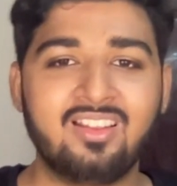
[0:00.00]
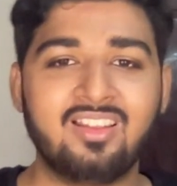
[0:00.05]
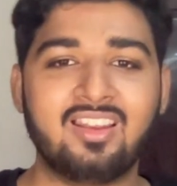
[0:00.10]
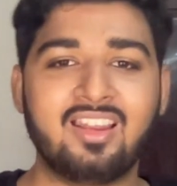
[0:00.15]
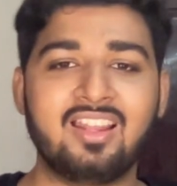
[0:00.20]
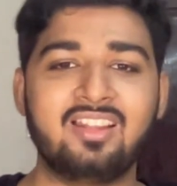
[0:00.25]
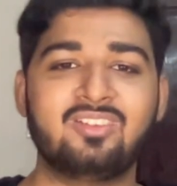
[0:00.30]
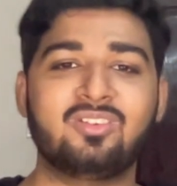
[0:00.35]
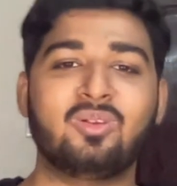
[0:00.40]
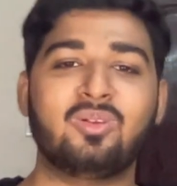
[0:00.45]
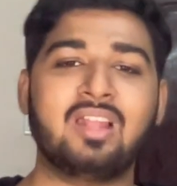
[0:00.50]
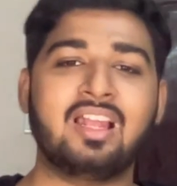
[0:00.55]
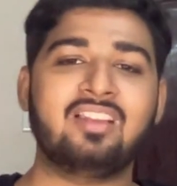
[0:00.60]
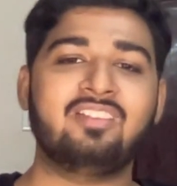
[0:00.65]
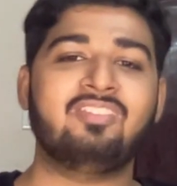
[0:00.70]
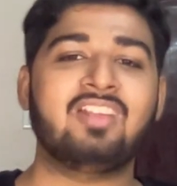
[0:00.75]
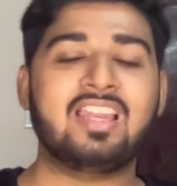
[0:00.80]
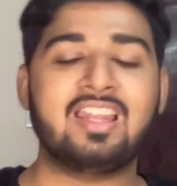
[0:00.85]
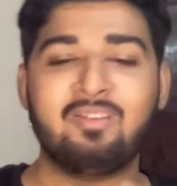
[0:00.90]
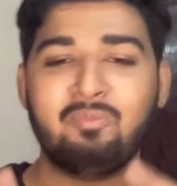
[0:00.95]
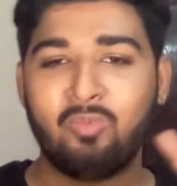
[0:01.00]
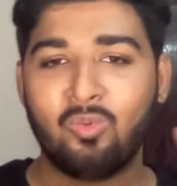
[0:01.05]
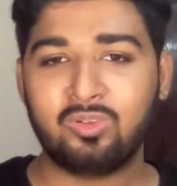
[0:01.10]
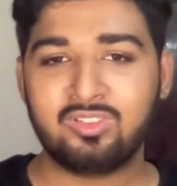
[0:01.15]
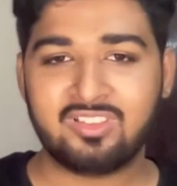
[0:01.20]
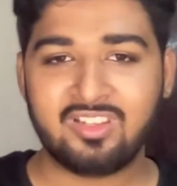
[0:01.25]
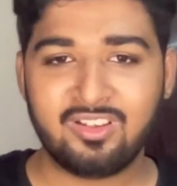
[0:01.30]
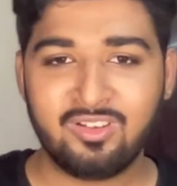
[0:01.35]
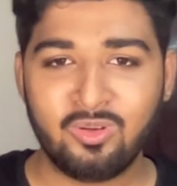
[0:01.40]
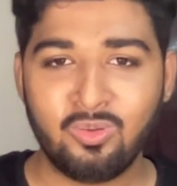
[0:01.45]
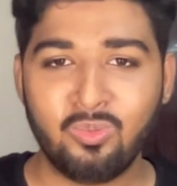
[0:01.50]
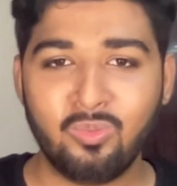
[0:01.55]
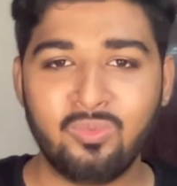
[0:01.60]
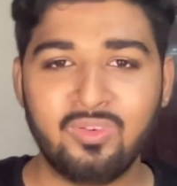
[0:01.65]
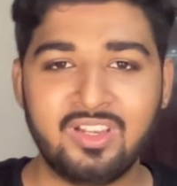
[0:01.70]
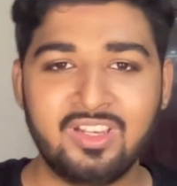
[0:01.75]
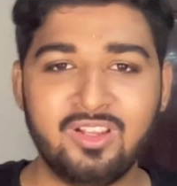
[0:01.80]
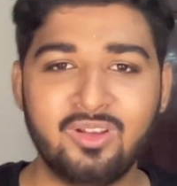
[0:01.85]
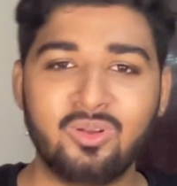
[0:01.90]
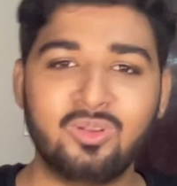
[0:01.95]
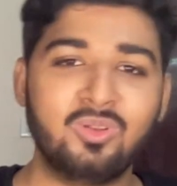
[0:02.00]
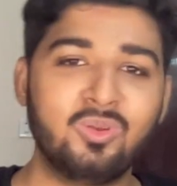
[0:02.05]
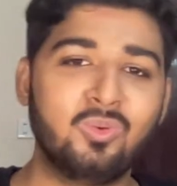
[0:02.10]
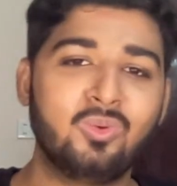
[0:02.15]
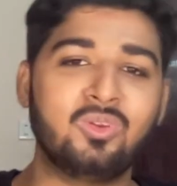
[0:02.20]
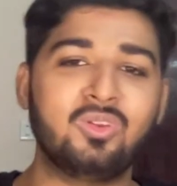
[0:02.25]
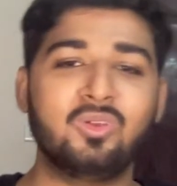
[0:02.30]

right so that when i post a new video you